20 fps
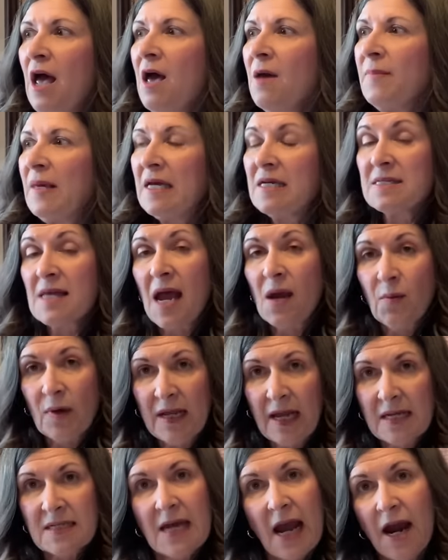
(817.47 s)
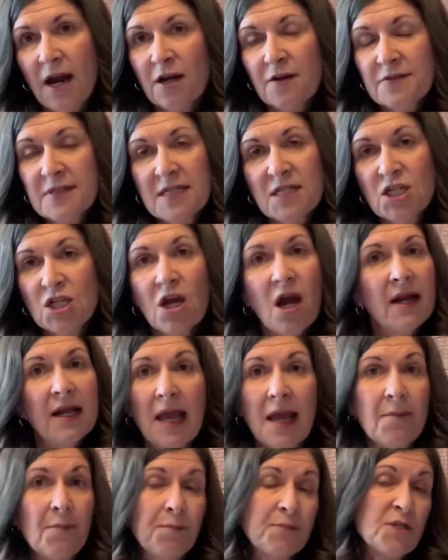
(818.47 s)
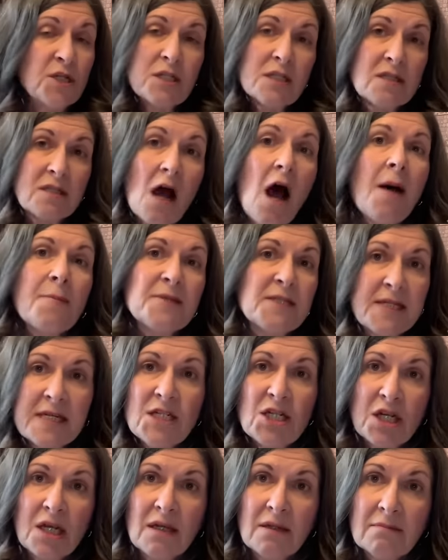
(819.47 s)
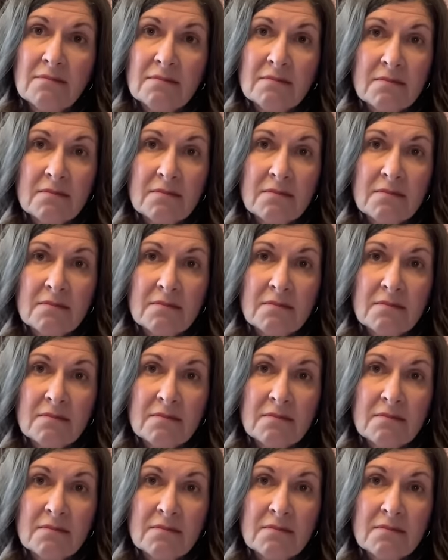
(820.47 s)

because I would get tired of stitching on it and just stop stitching,